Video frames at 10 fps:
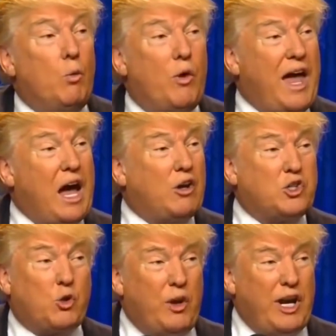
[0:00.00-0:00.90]
without a
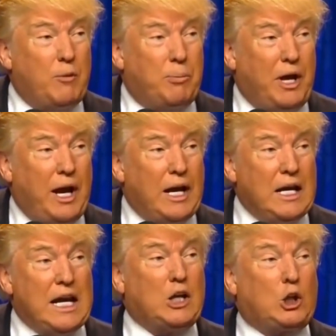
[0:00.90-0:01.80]
screening
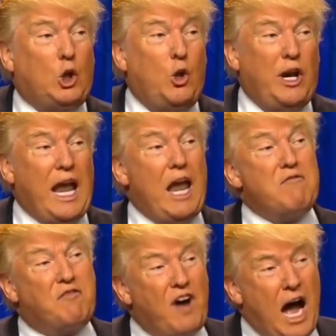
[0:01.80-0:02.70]
plan, including a
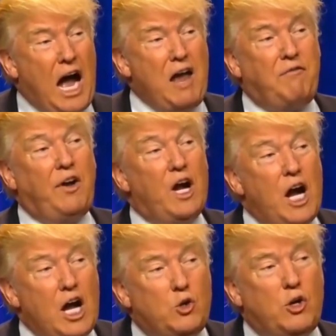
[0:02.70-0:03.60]

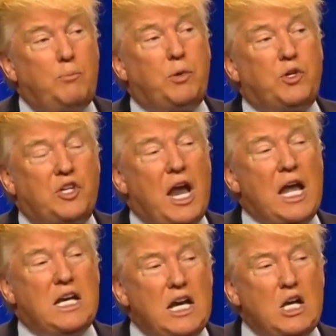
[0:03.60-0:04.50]

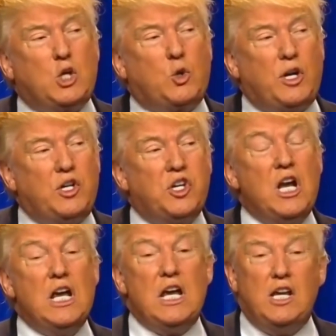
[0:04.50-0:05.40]
500% increase
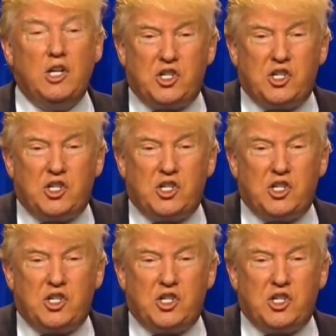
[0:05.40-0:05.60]
in